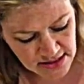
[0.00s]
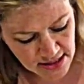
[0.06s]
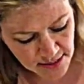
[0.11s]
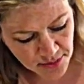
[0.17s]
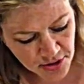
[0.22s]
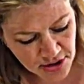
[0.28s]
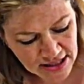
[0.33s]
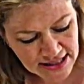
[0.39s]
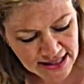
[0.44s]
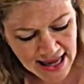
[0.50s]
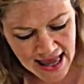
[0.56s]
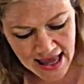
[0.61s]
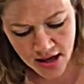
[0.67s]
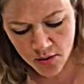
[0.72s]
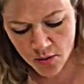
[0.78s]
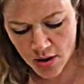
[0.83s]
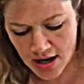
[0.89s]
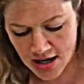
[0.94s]
is I'm putting an
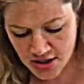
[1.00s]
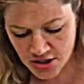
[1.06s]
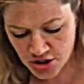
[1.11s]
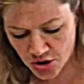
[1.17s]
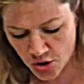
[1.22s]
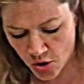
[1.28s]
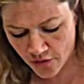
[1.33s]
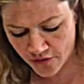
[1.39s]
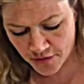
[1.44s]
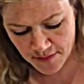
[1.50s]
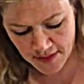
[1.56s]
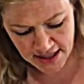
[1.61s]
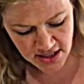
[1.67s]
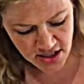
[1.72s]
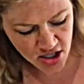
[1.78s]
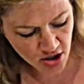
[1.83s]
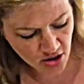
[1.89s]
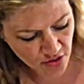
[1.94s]
egg wash over my
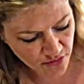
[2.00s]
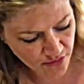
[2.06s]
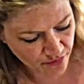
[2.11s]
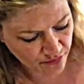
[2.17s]
dough.